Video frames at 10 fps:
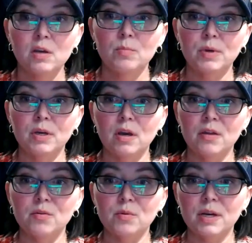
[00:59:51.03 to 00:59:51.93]
But
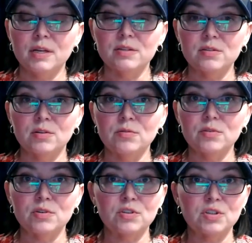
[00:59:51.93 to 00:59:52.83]
otherwise, no,
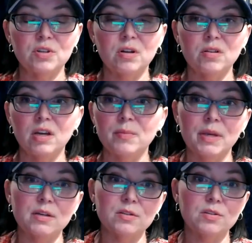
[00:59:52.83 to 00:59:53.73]
there's just not a lot of
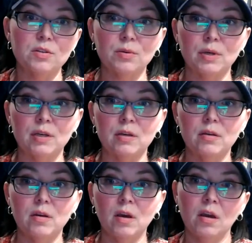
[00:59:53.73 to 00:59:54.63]
maintenance to it.
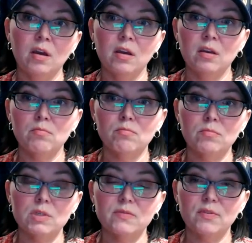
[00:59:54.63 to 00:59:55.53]

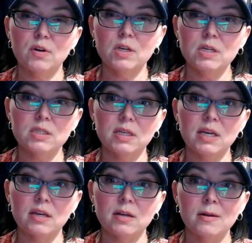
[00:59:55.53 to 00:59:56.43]
As far as
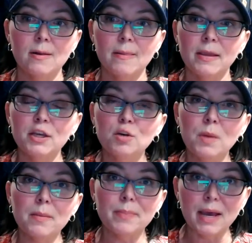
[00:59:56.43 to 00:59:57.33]
like,
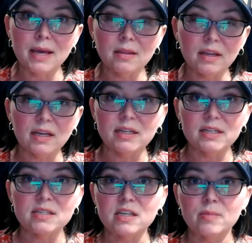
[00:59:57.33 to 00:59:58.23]
my bed, like I need
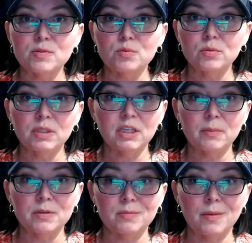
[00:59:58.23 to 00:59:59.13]
a step stool to get
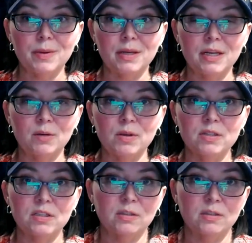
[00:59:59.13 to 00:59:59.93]
up into my bed anyways, because